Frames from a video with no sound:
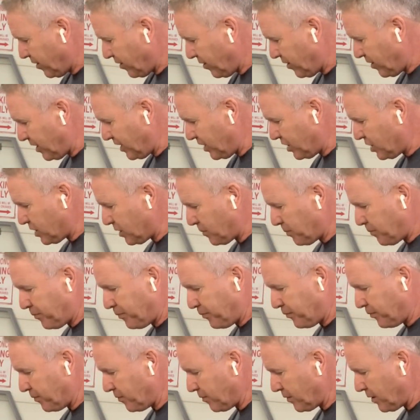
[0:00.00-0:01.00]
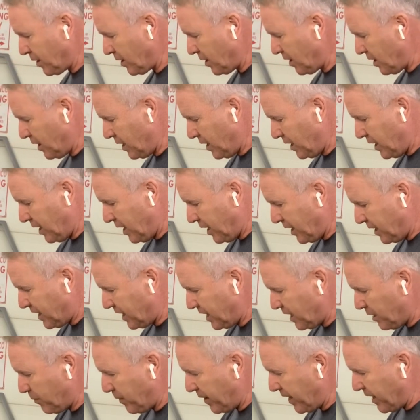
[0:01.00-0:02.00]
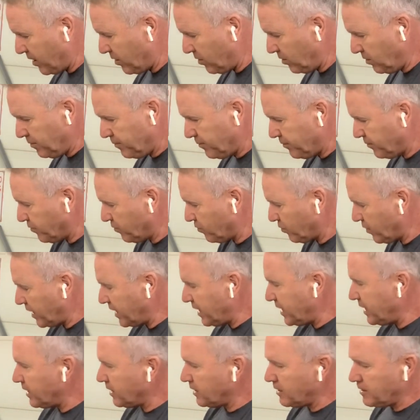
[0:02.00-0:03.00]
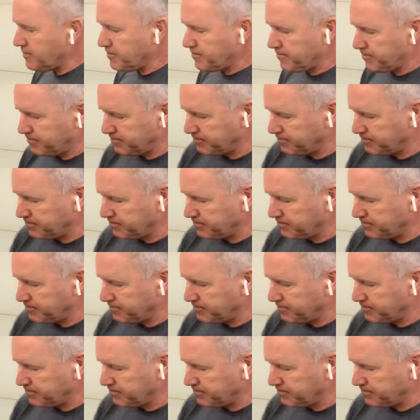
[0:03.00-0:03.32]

this kick panel right here.